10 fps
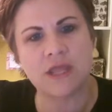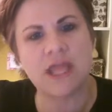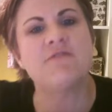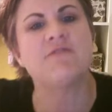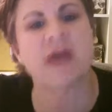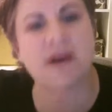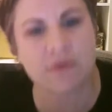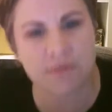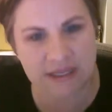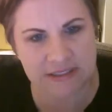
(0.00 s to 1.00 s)

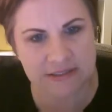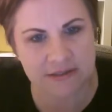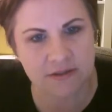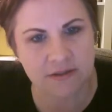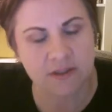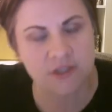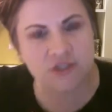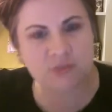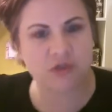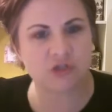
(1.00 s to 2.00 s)
environment,
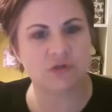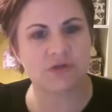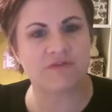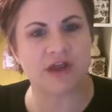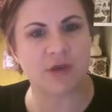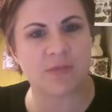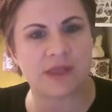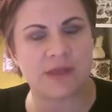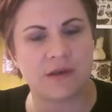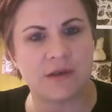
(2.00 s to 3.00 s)
spiritual
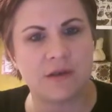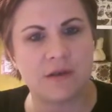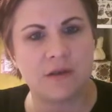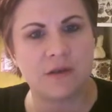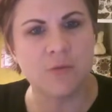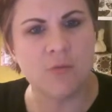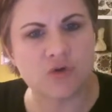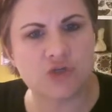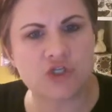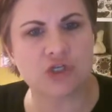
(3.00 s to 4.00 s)
environment,
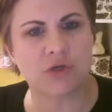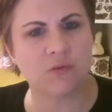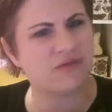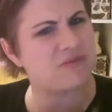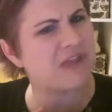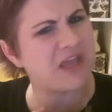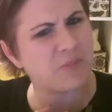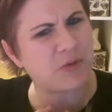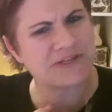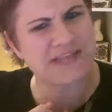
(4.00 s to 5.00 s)
emotional. We have to get
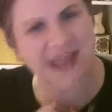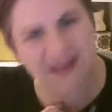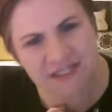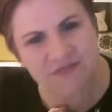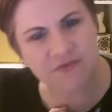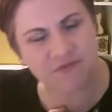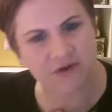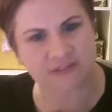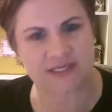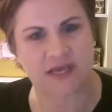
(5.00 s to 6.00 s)
protective of
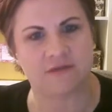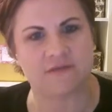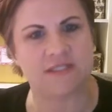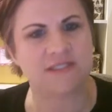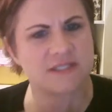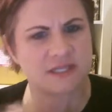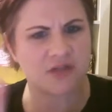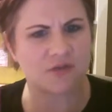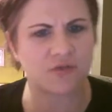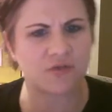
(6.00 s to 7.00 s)
ourselves. This is
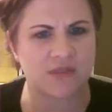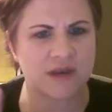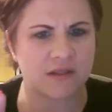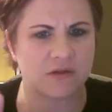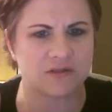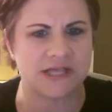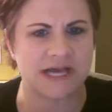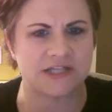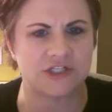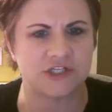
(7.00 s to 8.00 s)
another thing that I learned
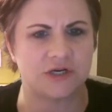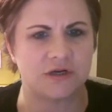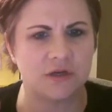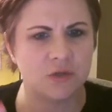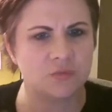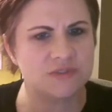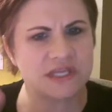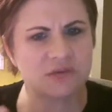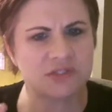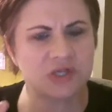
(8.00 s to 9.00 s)
last year, was that
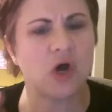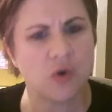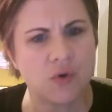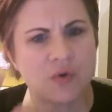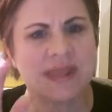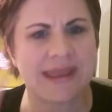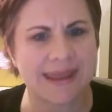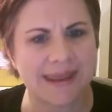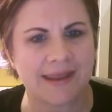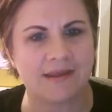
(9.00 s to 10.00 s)
it was
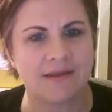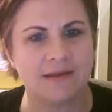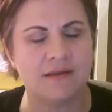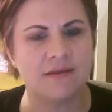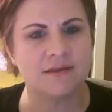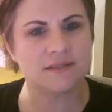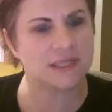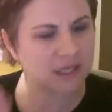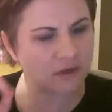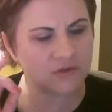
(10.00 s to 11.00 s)
okay to
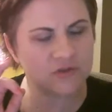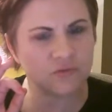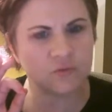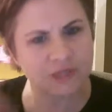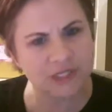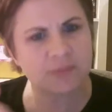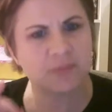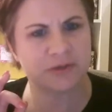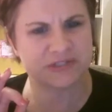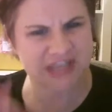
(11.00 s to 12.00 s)
get really
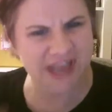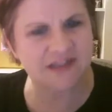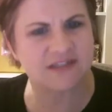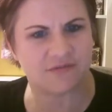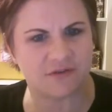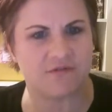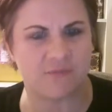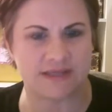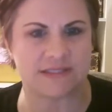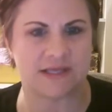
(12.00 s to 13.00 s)
protective of
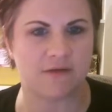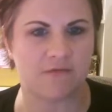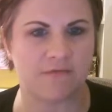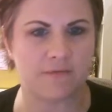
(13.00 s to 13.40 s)
myself.